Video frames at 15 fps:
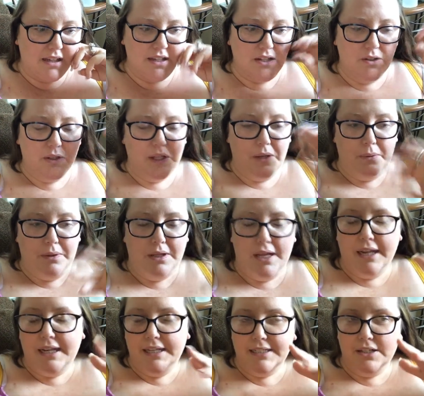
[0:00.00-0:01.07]

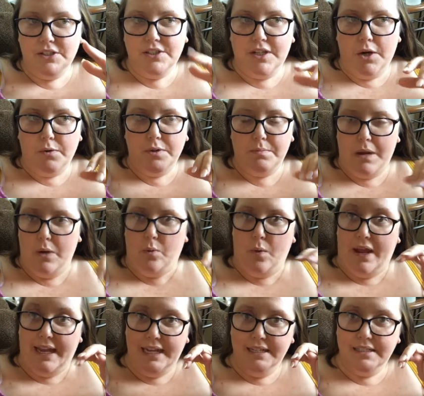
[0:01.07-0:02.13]
I guess I'll start with my
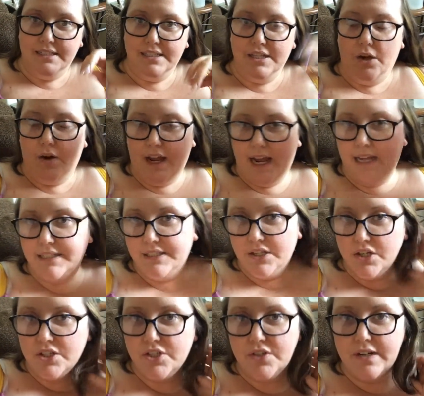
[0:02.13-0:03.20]
weight. So, I had
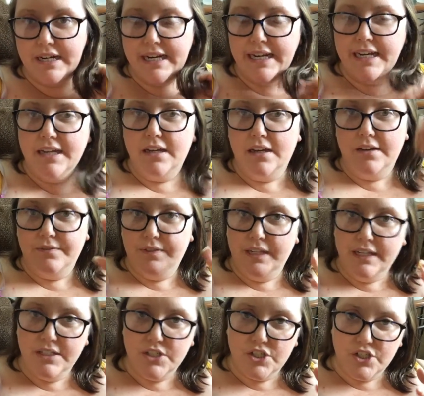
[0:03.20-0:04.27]
surgery,
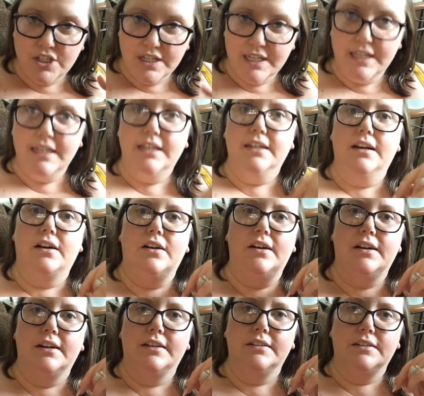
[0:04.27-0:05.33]
VSG,
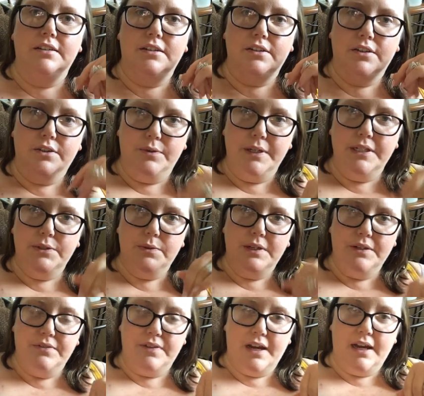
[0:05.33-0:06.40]
on
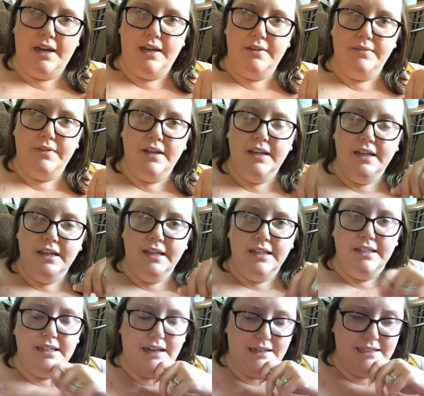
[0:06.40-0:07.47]

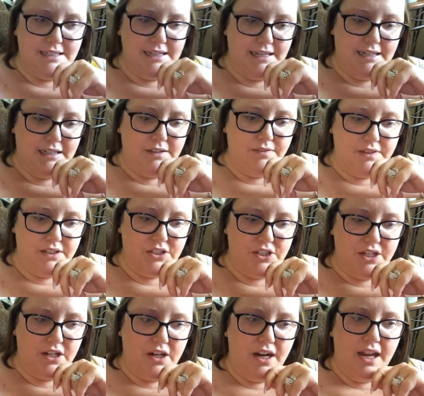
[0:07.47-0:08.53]
3/25/19 of
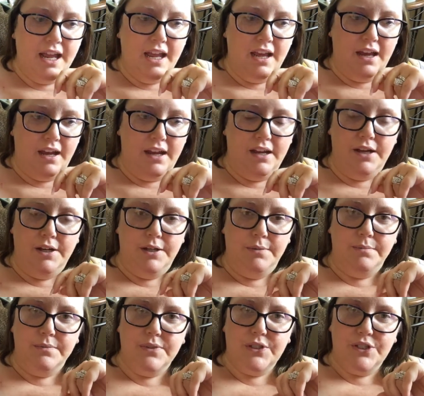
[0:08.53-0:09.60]
this year.
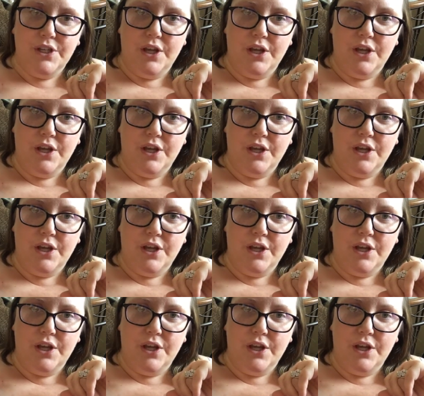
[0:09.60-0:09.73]
I